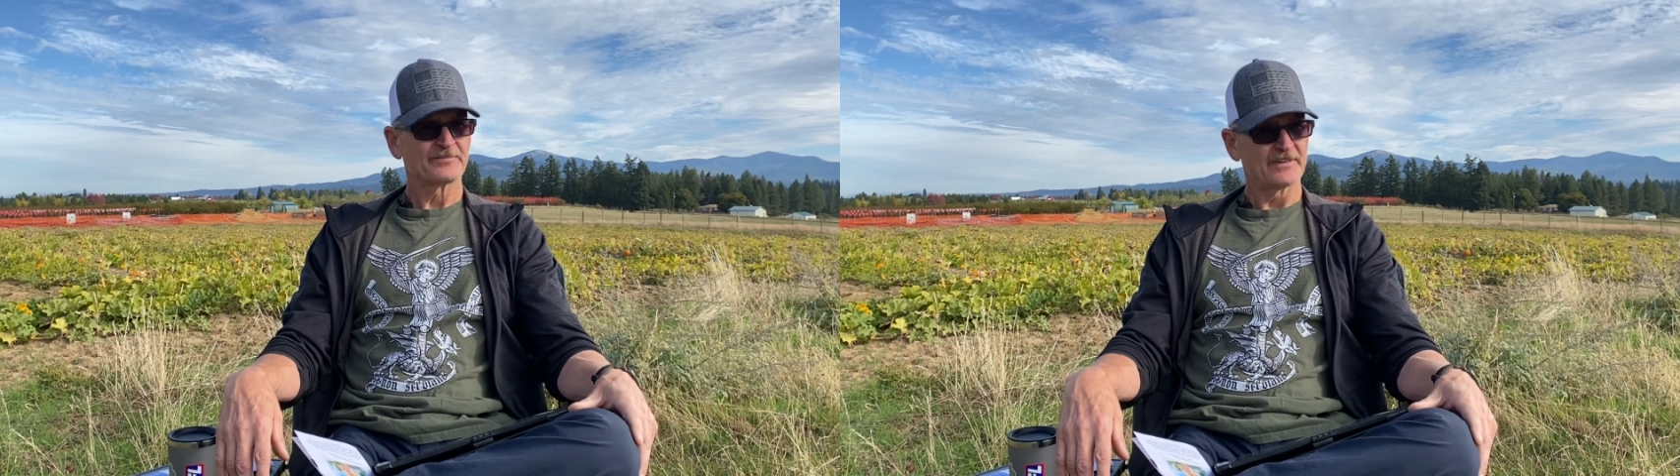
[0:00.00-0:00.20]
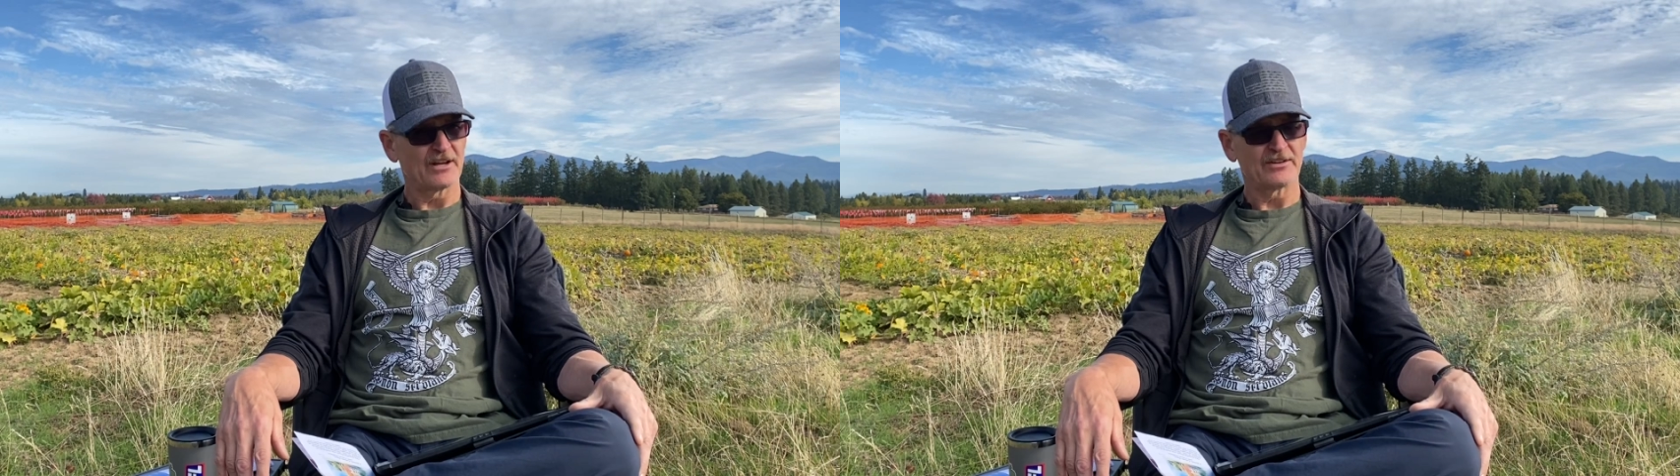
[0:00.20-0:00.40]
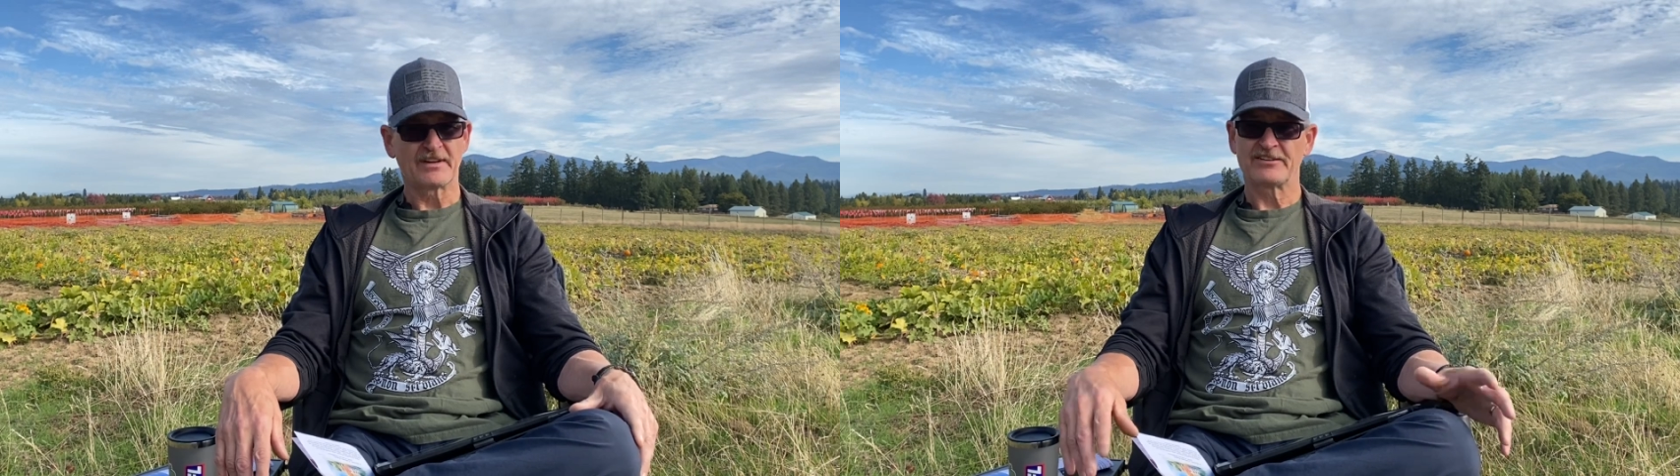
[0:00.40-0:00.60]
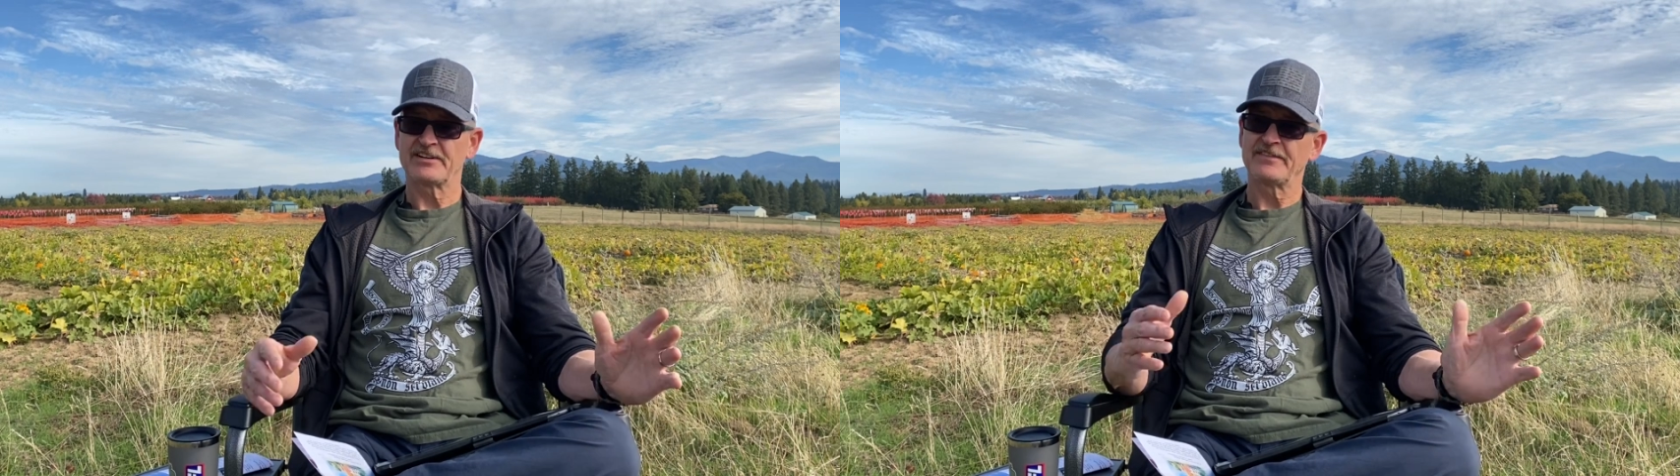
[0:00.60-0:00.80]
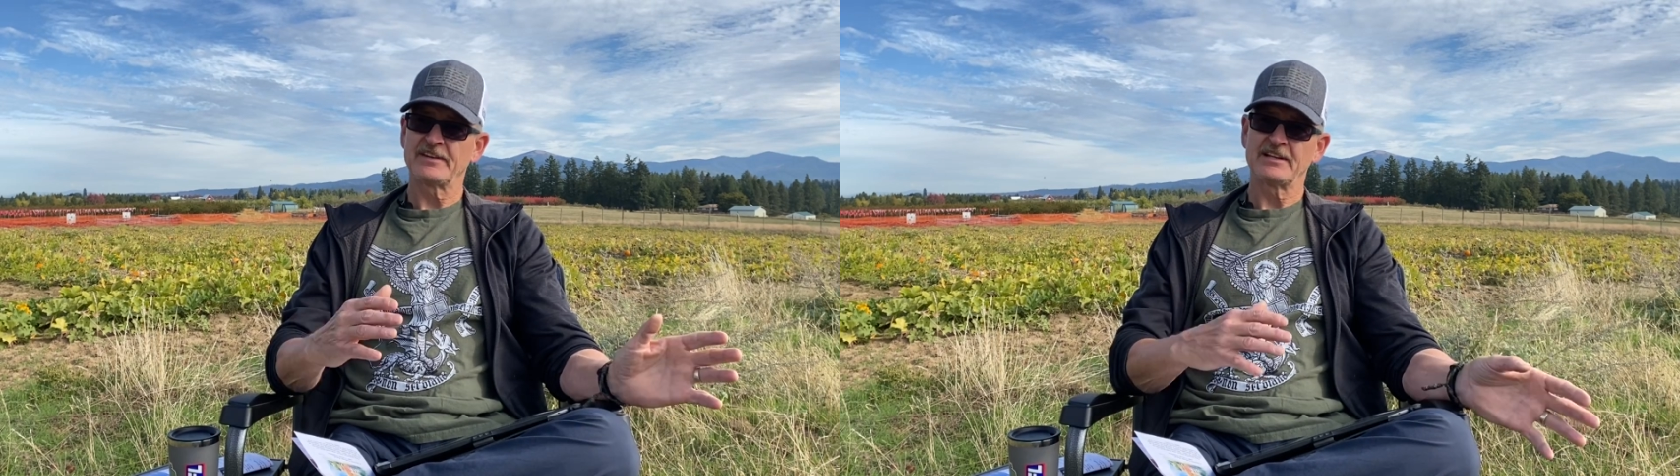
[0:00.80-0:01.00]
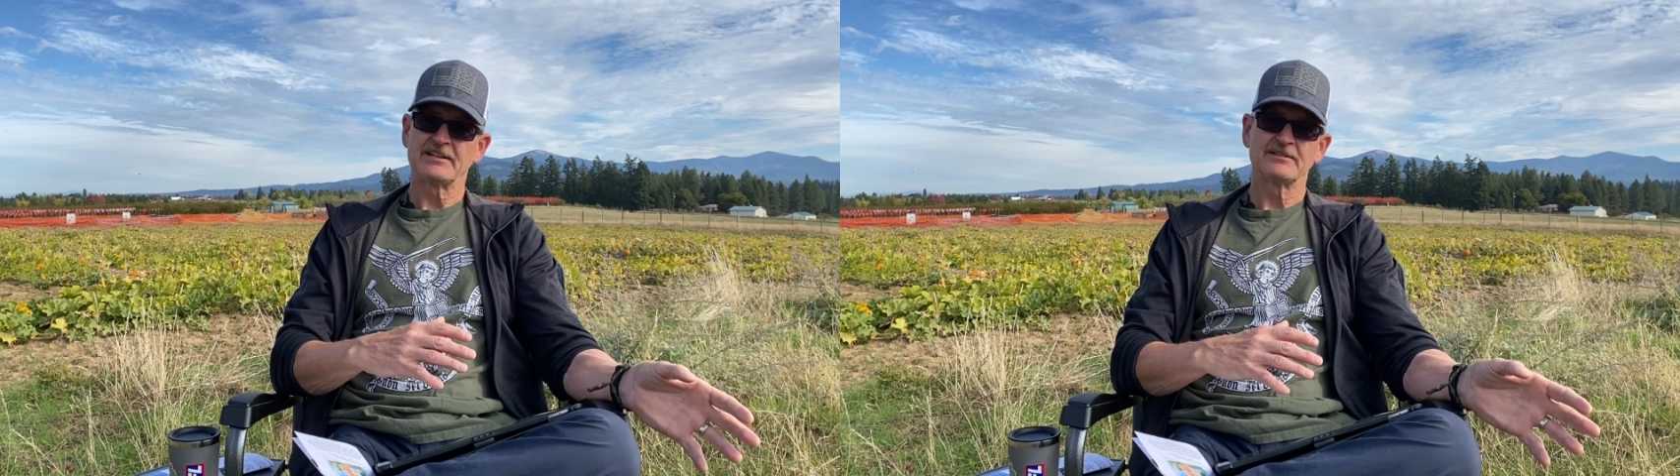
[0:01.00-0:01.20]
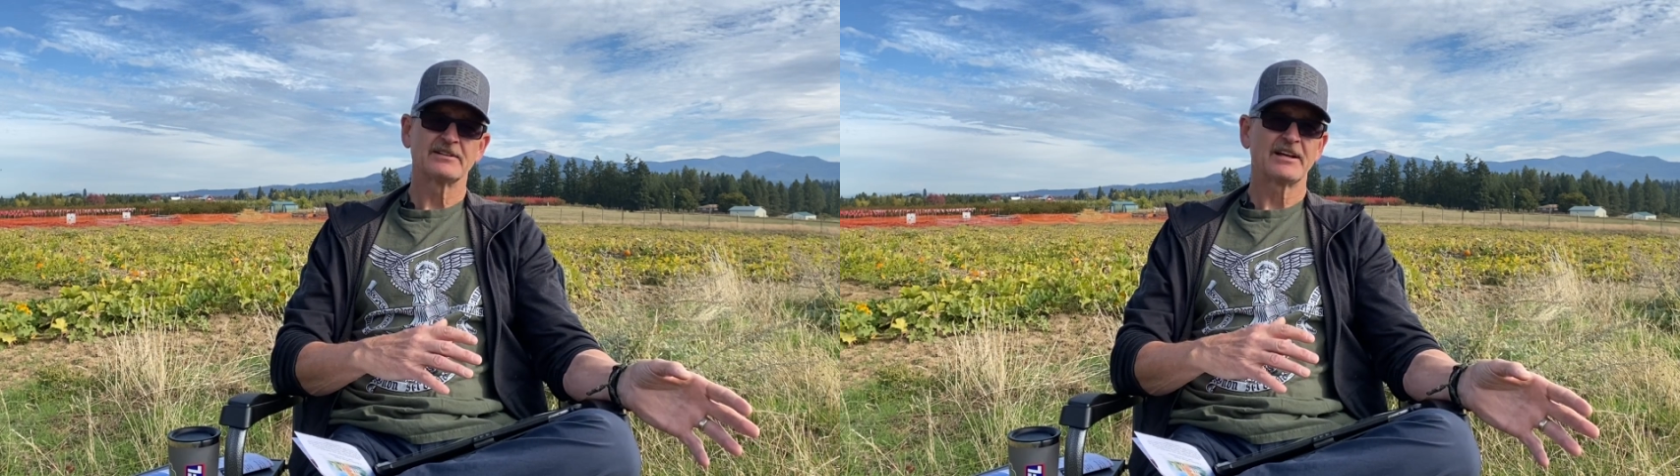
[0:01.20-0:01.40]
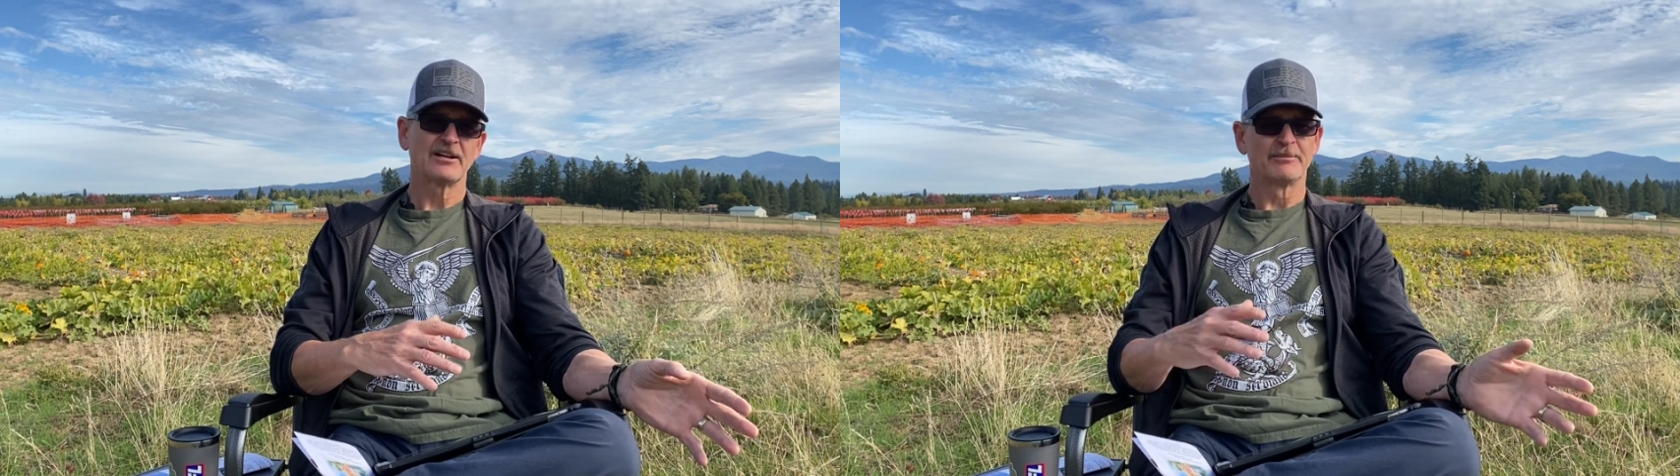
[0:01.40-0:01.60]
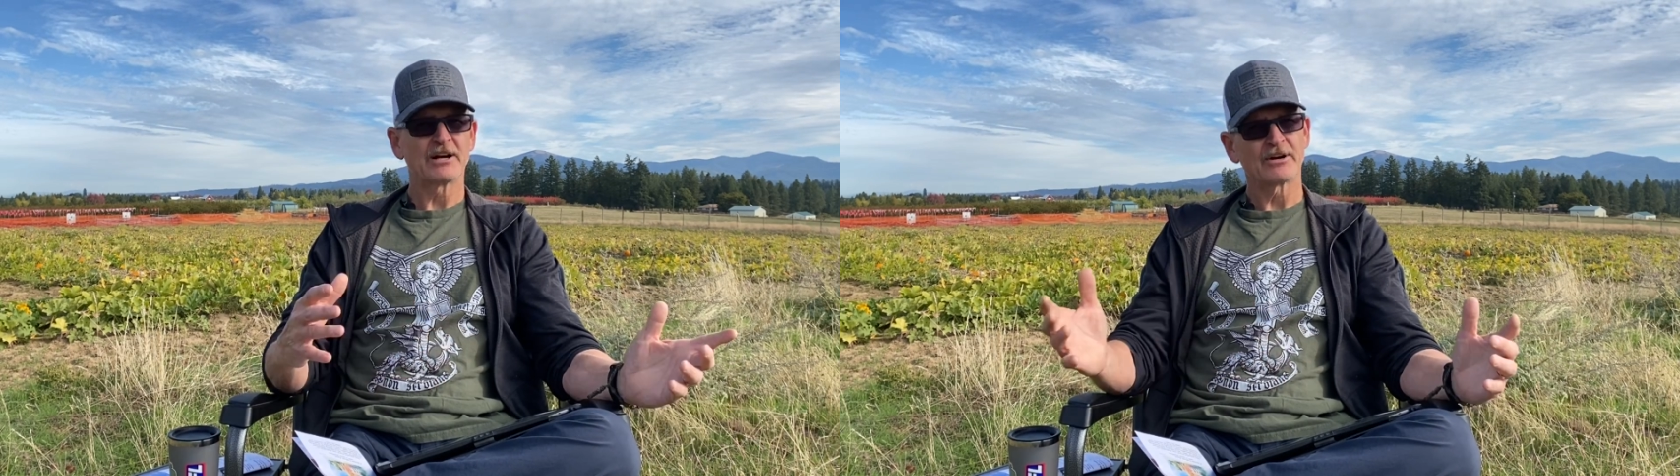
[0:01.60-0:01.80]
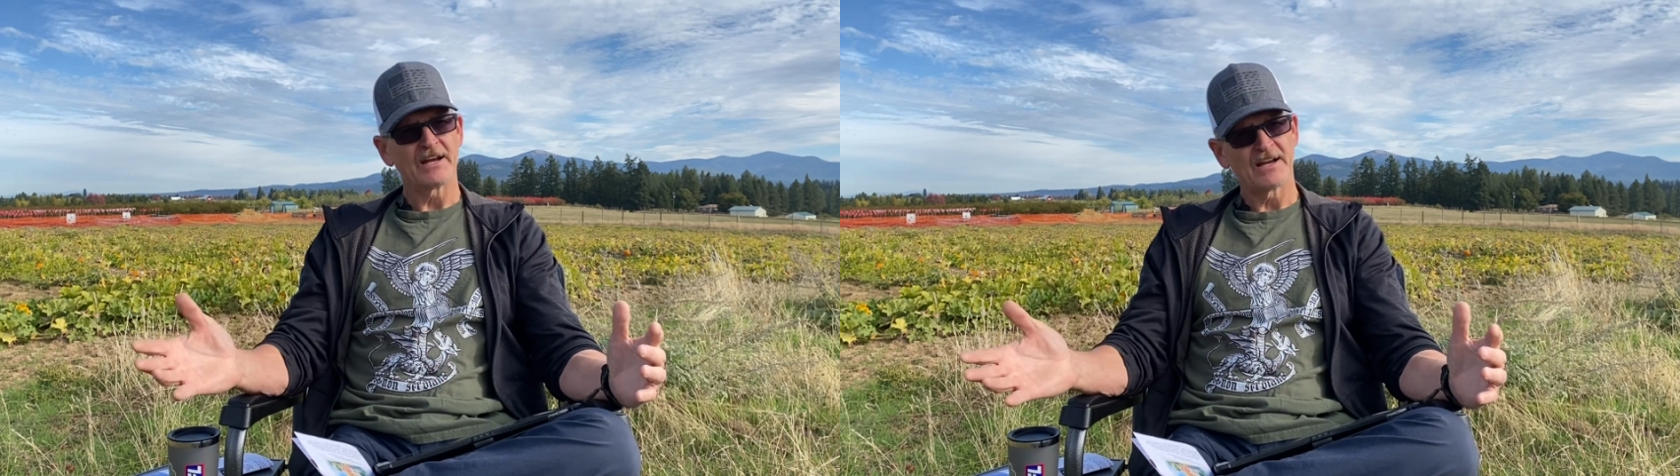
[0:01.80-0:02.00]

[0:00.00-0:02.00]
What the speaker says: they said the Hail Mary